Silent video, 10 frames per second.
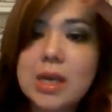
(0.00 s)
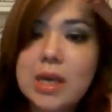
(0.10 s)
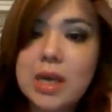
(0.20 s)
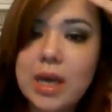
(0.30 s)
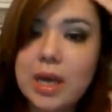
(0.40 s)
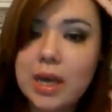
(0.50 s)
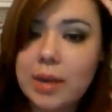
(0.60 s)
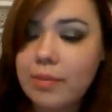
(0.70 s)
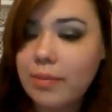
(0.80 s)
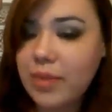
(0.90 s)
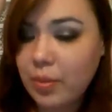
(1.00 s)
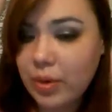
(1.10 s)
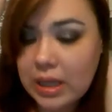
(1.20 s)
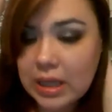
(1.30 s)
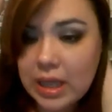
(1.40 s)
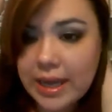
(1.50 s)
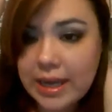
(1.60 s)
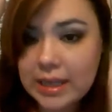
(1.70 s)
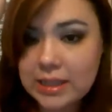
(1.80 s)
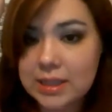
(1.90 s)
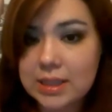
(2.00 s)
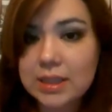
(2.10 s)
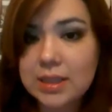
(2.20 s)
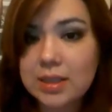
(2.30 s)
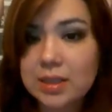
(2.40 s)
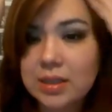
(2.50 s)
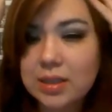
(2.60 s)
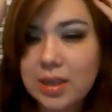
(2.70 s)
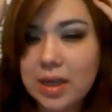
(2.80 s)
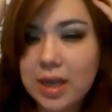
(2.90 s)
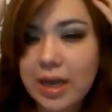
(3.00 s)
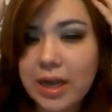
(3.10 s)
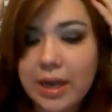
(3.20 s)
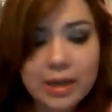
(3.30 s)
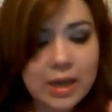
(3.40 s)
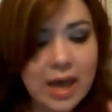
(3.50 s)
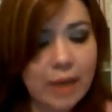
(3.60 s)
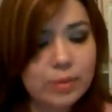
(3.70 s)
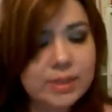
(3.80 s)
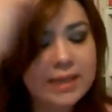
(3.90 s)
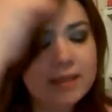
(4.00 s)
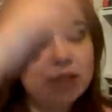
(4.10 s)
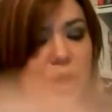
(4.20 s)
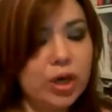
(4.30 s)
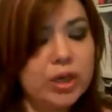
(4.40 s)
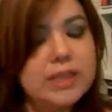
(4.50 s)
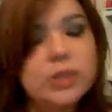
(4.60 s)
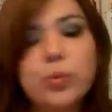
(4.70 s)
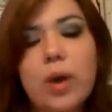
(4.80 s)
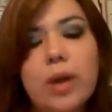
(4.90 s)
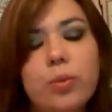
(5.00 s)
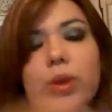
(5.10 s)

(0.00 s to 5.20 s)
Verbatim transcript: um, they're pretty light uh, I would say the darkest one would